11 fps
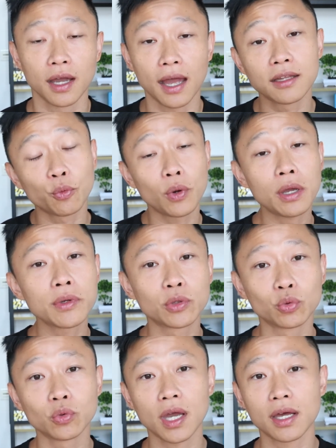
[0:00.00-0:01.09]
And the way we
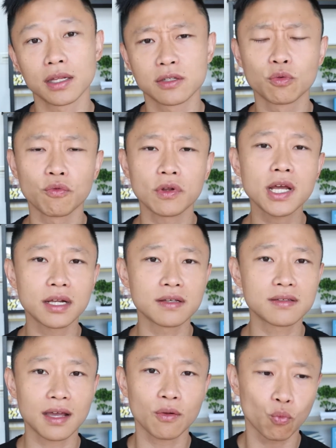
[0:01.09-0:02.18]
do that is to really
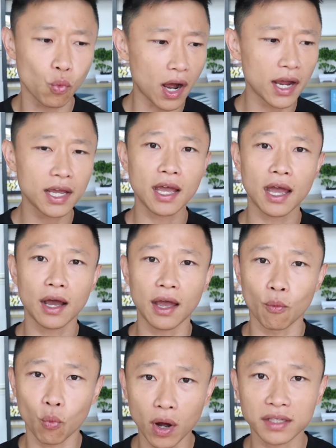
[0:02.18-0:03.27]
understand why
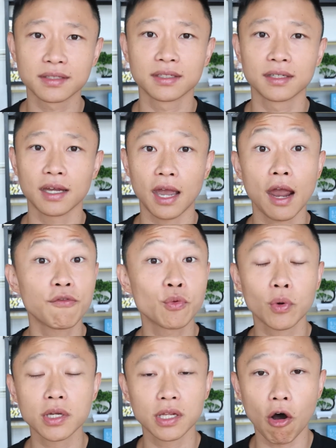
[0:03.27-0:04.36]
and what
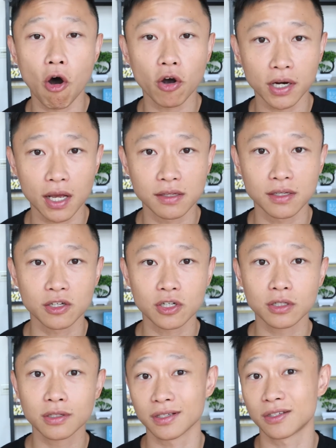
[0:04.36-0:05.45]
everyone in our
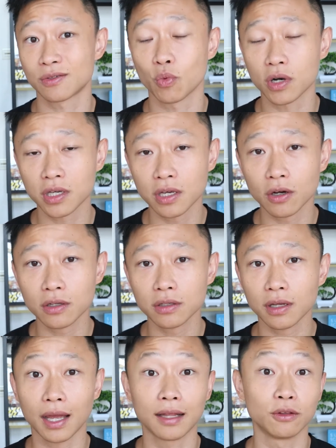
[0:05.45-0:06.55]
organization is working
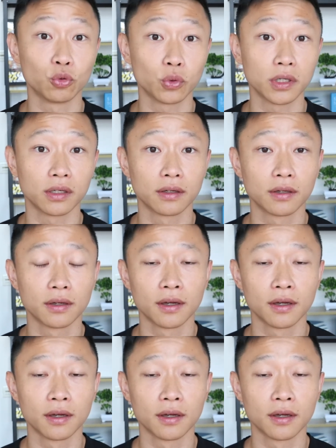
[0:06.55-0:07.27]
on and doing.